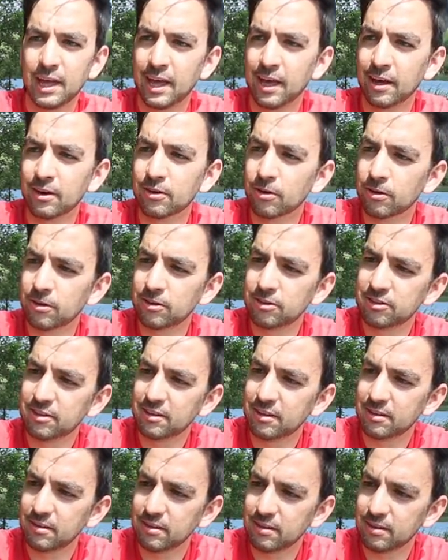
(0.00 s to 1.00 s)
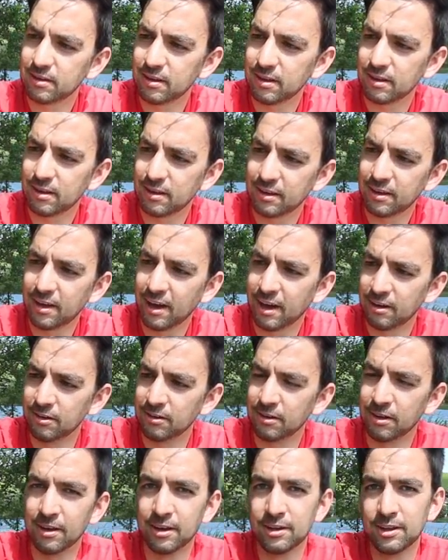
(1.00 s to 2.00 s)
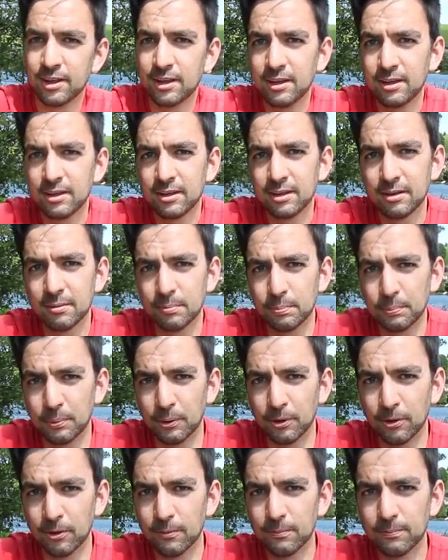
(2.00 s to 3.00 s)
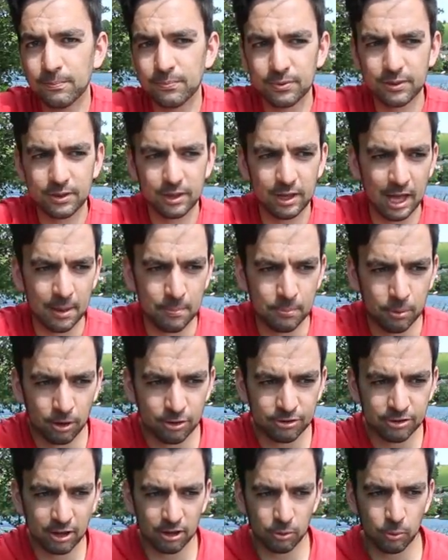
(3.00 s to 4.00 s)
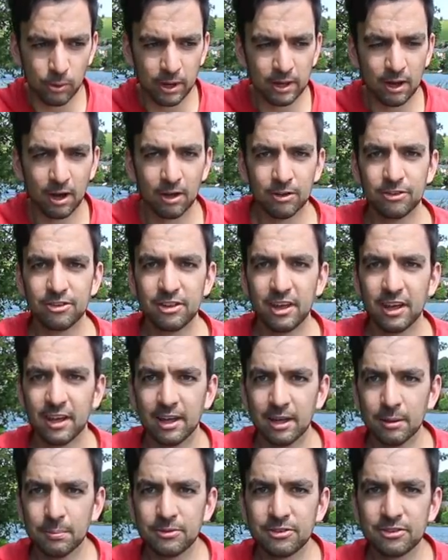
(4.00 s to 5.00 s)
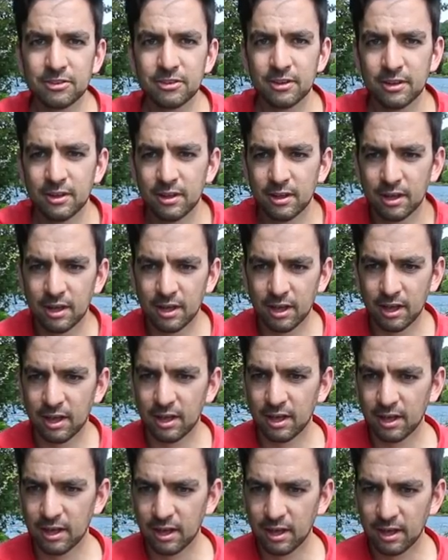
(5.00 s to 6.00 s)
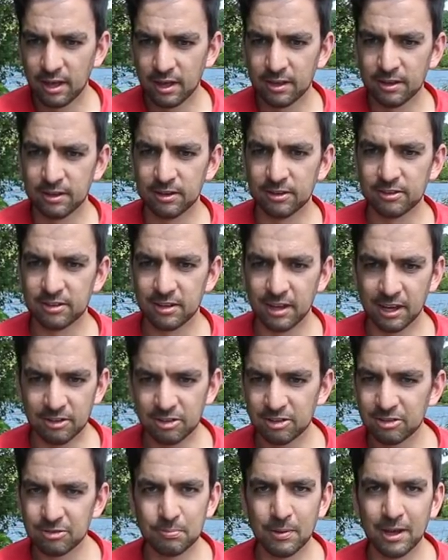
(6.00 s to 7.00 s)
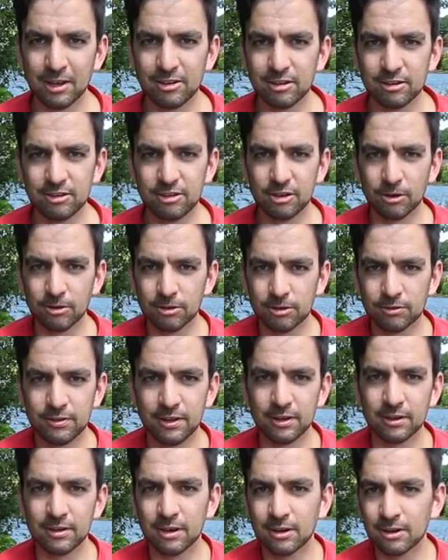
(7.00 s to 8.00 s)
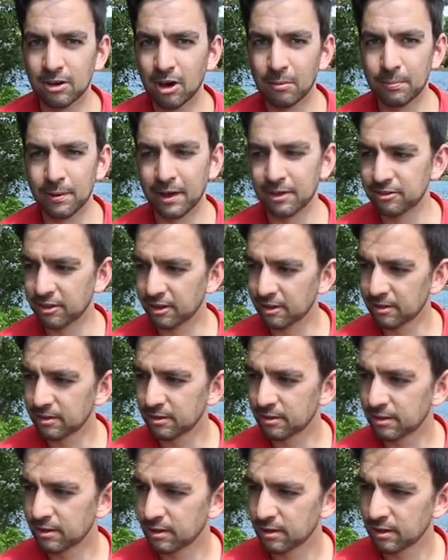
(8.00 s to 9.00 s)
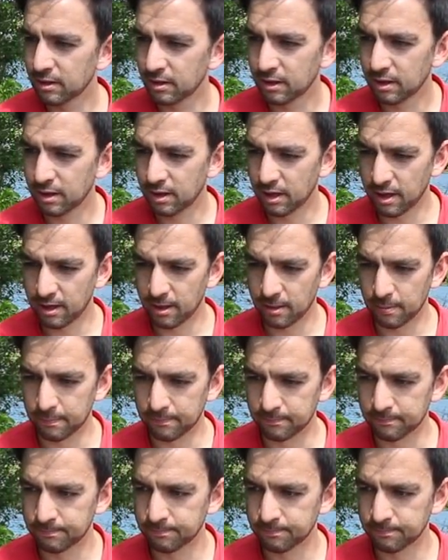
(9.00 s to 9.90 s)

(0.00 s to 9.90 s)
it looks kind of nerdy, but it puts all the weight onto your hips and it just makes your shoulders feel a lot better. I